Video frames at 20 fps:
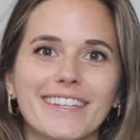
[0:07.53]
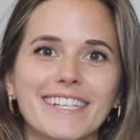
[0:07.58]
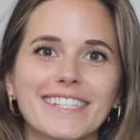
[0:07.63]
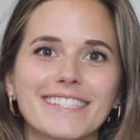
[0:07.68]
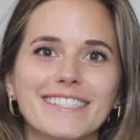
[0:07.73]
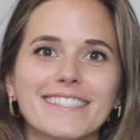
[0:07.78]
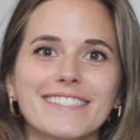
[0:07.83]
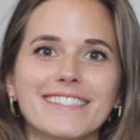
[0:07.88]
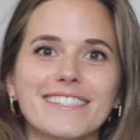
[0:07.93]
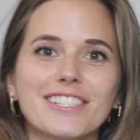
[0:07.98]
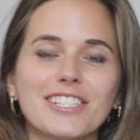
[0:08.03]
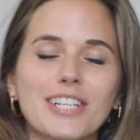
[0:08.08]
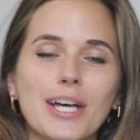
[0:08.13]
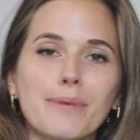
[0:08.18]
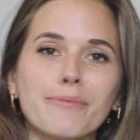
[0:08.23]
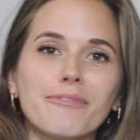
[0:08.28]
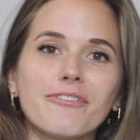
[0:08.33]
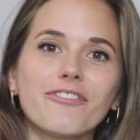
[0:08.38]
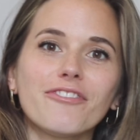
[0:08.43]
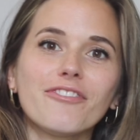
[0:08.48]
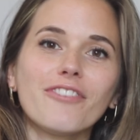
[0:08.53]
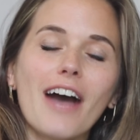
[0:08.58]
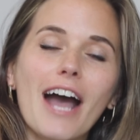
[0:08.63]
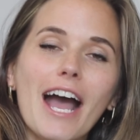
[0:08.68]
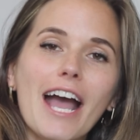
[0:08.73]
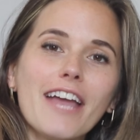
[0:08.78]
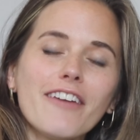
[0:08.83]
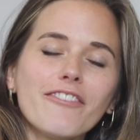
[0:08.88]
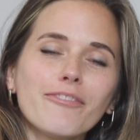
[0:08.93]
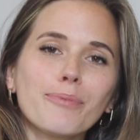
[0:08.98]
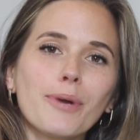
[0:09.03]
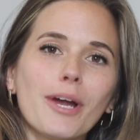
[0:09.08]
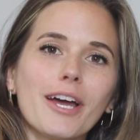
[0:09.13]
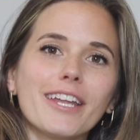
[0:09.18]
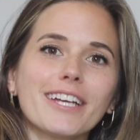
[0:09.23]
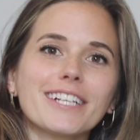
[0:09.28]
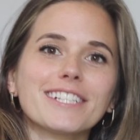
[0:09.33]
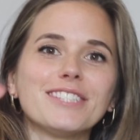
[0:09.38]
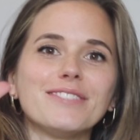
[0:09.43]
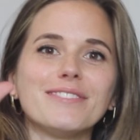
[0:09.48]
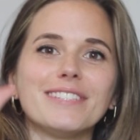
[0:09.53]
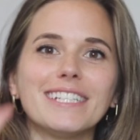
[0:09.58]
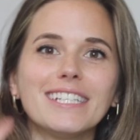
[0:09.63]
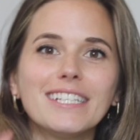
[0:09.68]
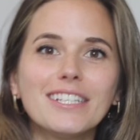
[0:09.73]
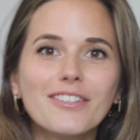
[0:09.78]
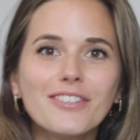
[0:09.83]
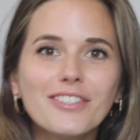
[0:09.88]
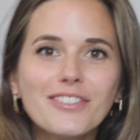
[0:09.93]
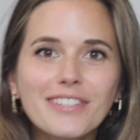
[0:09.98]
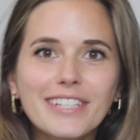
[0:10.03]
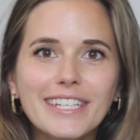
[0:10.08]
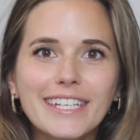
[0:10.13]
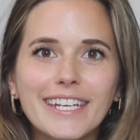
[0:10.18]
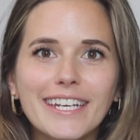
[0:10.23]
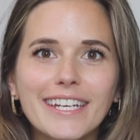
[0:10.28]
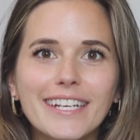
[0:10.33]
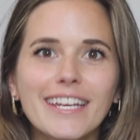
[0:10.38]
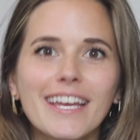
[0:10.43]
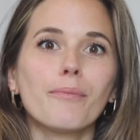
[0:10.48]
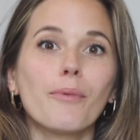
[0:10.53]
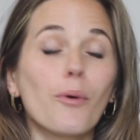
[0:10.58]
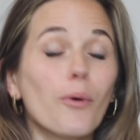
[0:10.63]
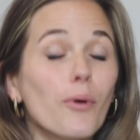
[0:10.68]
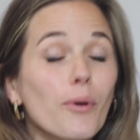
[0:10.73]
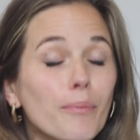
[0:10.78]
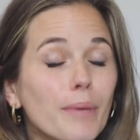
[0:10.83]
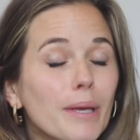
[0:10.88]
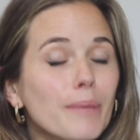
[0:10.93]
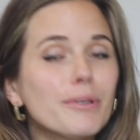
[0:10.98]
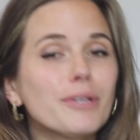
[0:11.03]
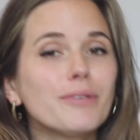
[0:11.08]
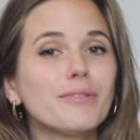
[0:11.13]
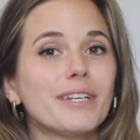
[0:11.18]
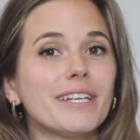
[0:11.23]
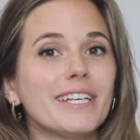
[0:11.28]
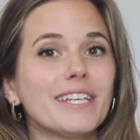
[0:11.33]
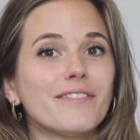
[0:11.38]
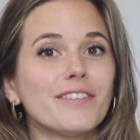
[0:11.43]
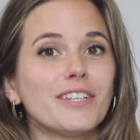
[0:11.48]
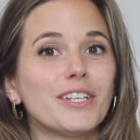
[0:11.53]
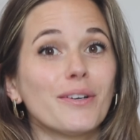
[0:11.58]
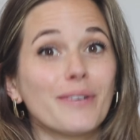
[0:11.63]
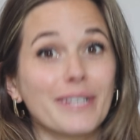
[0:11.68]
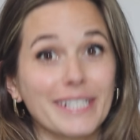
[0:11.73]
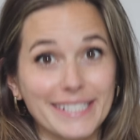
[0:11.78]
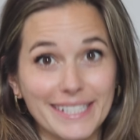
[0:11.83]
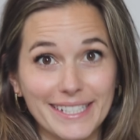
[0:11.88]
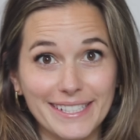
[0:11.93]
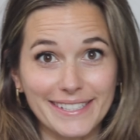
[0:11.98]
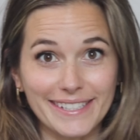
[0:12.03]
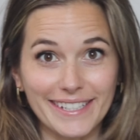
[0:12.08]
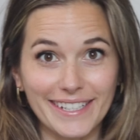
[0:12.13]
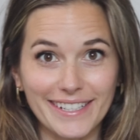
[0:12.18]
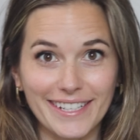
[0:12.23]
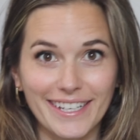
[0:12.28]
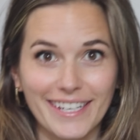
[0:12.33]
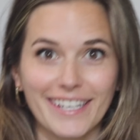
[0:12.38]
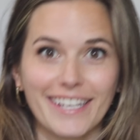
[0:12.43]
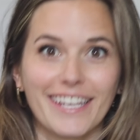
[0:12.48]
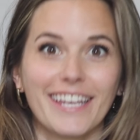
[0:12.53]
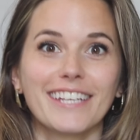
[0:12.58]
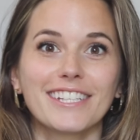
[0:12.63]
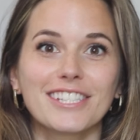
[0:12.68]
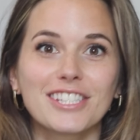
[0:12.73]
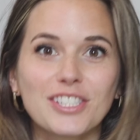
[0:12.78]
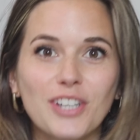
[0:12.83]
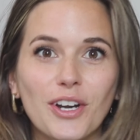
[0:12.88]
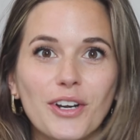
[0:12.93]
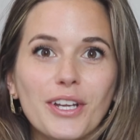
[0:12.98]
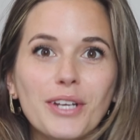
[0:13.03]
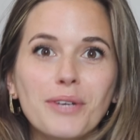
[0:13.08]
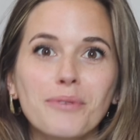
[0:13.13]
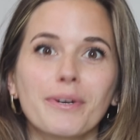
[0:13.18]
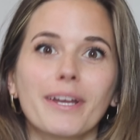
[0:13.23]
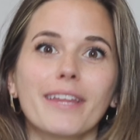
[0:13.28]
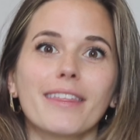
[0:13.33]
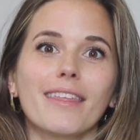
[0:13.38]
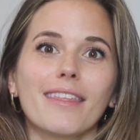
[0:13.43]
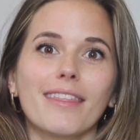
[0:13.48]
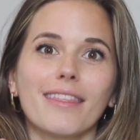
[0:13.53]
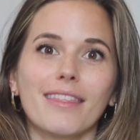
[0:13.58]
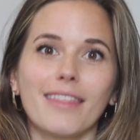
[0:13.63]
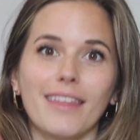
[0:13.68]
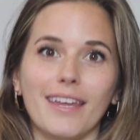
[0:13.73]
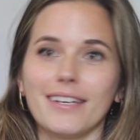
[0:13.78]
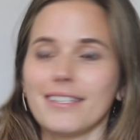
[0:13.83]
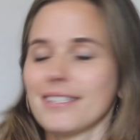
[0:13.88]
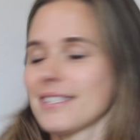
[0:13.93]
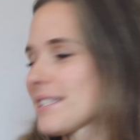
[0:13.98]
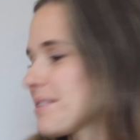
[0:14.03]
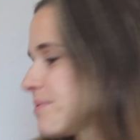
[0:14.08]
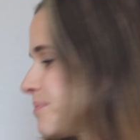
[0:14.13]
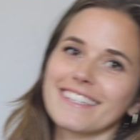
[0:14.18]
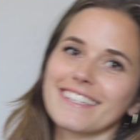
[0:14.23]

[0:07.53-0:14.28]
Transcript: This is the top five products you didn't know you needed, or maybe you didn't even know existed, starting with this.